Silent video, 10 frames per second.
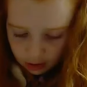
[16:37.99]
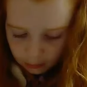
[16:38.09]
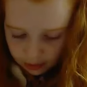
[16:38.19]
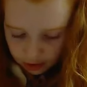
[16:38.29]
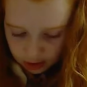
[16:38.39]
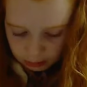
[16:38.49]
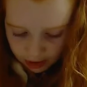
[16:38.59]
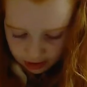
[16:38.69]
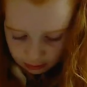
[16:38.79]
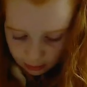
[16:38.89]
Oh my gosh,
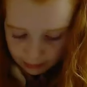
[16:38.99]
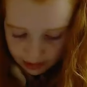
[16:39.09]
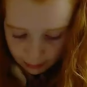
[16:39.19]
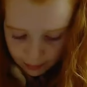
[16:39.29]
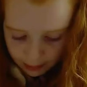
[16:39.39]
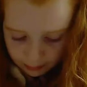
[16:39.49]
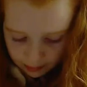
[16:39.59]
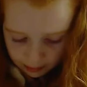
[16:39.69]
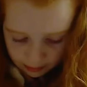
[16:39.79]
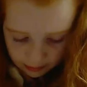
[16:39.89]
mine's ripping up
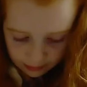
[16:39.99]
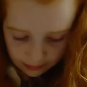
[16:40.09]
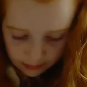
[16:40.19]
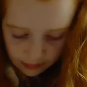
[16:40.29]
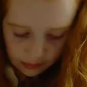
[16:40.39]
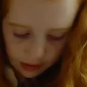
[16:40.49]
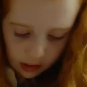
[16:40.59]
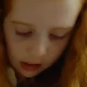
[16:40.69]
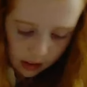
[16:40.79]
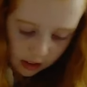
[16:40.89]
paper.
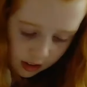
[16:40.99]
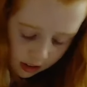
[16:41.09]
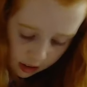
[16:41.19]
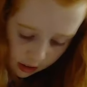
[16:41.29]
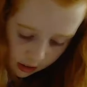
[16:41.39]
This is...